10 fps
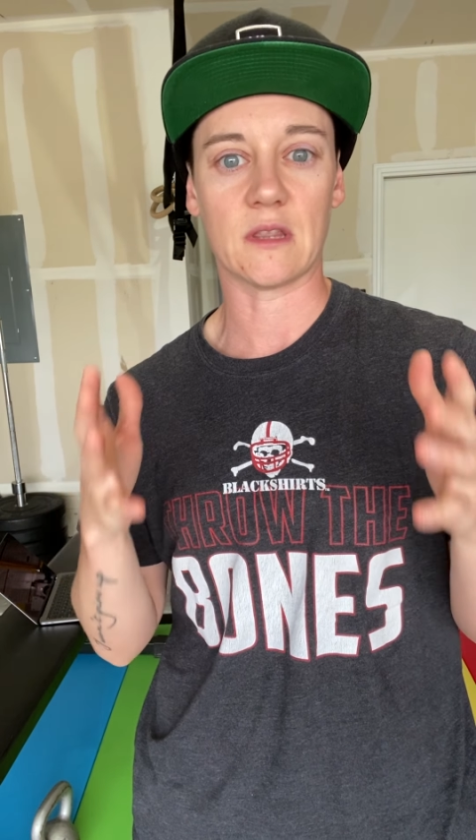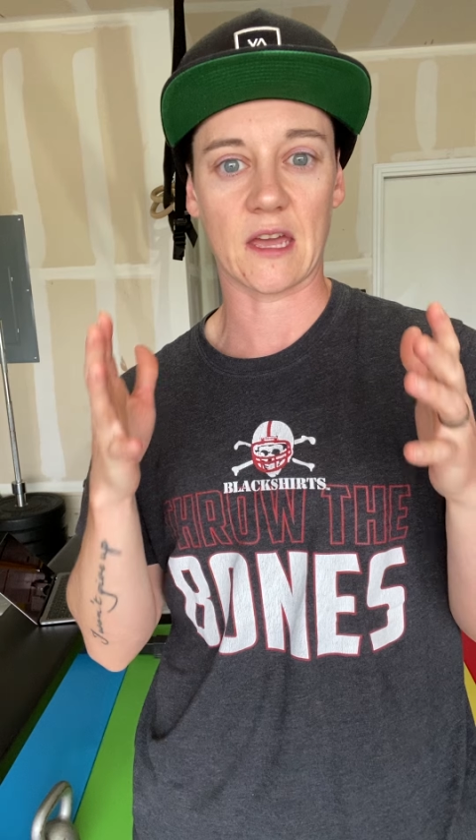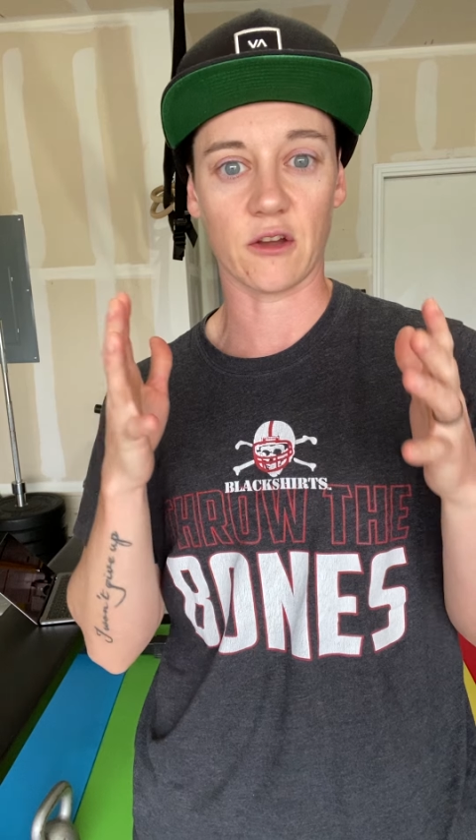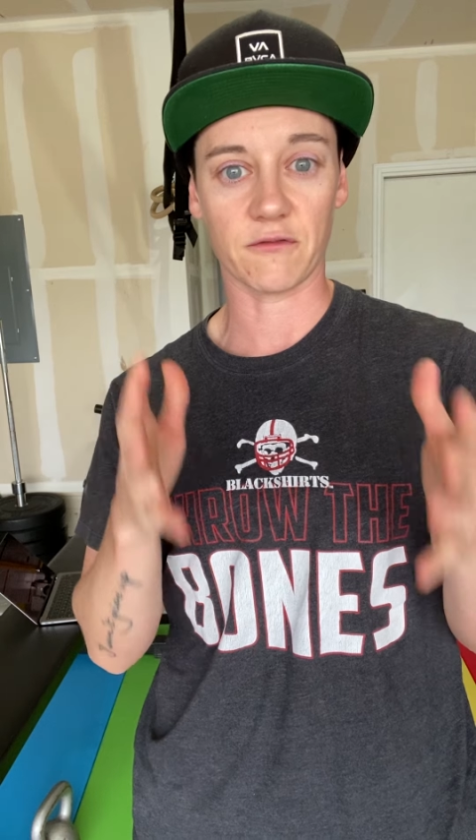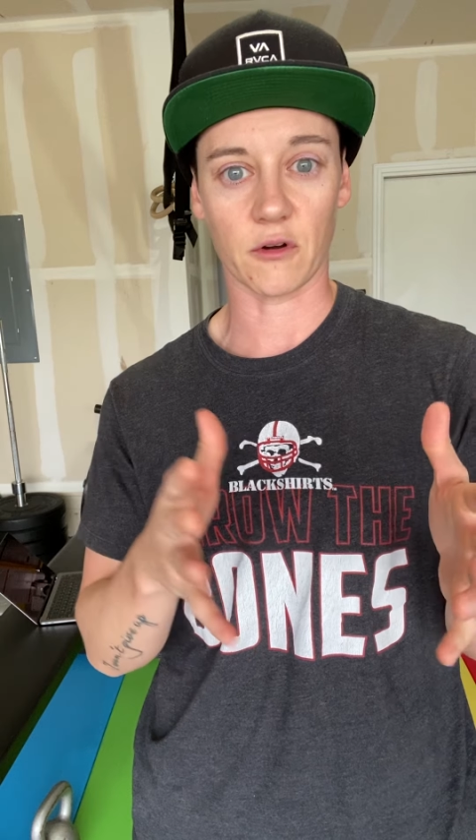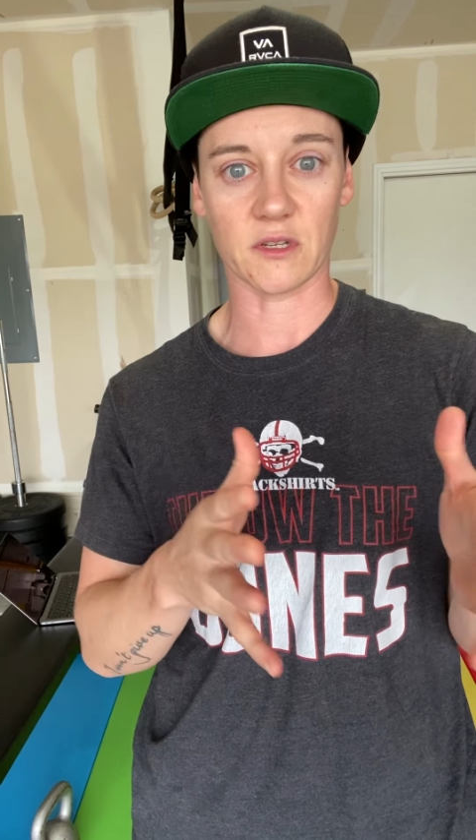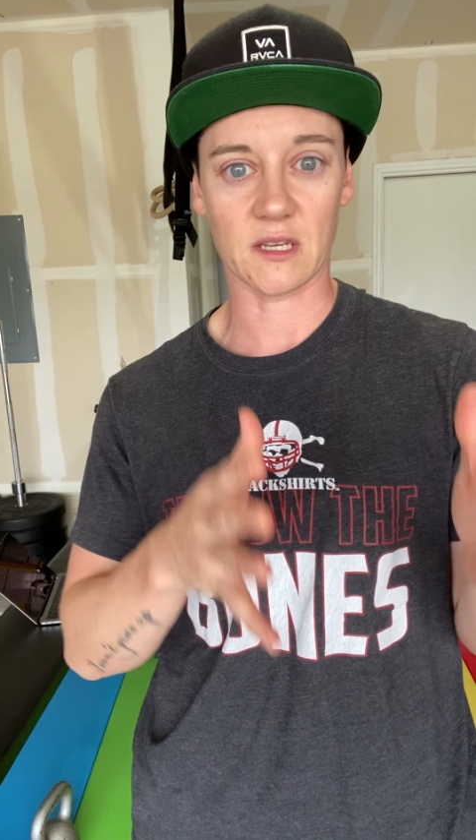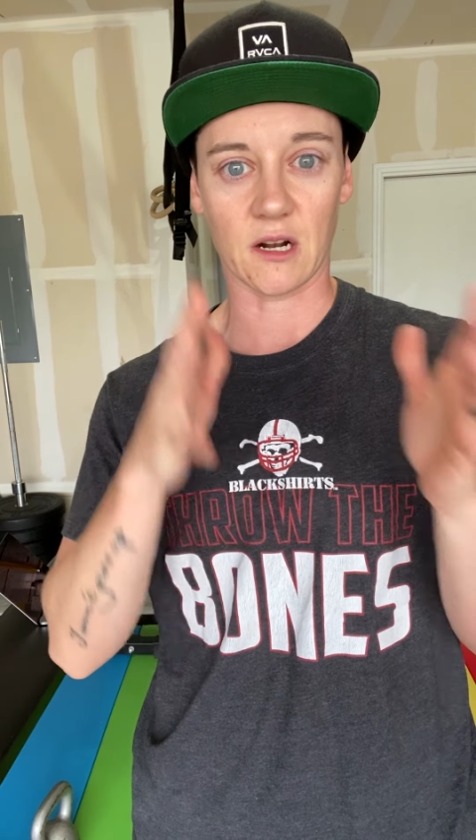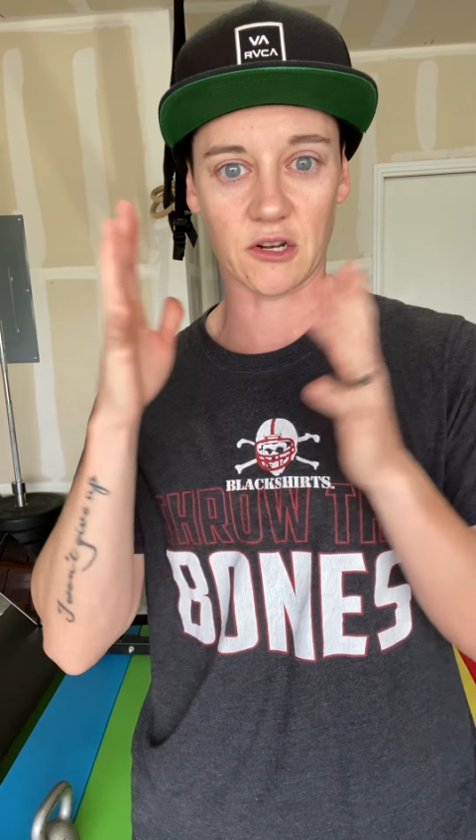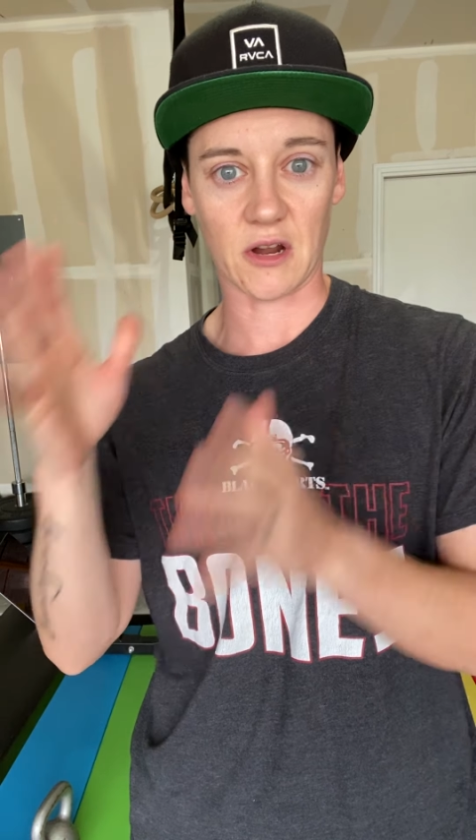that you're
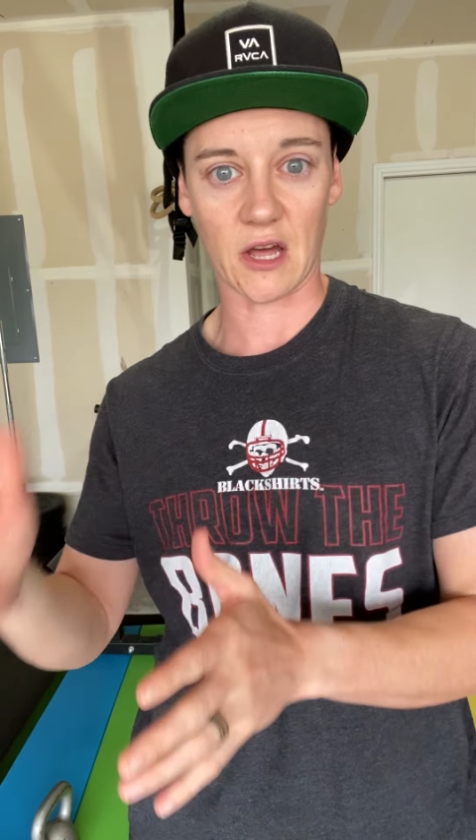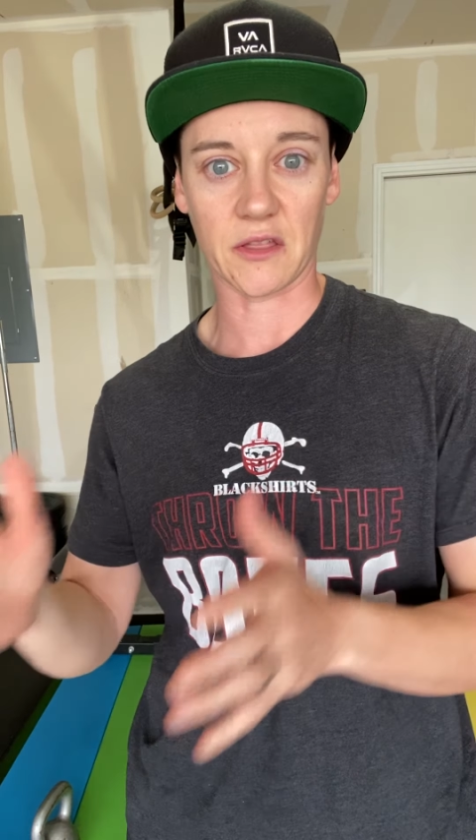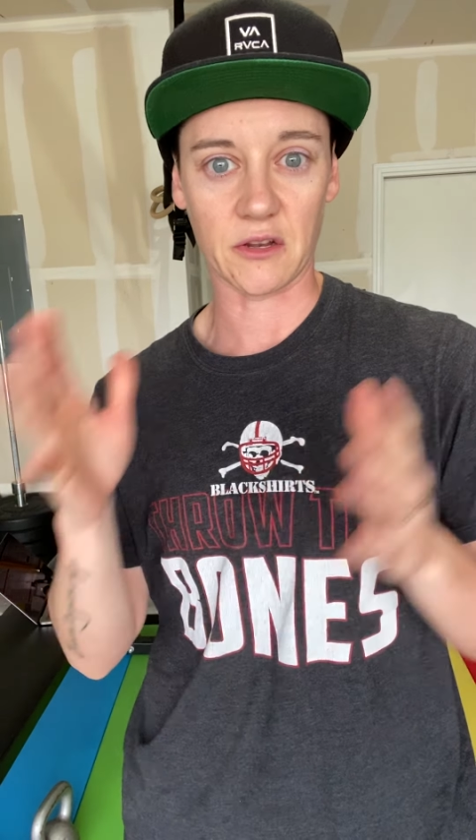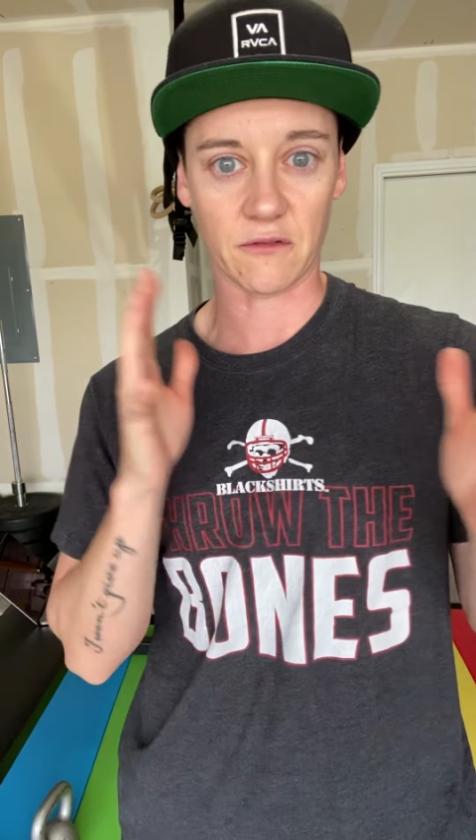focusing on your health and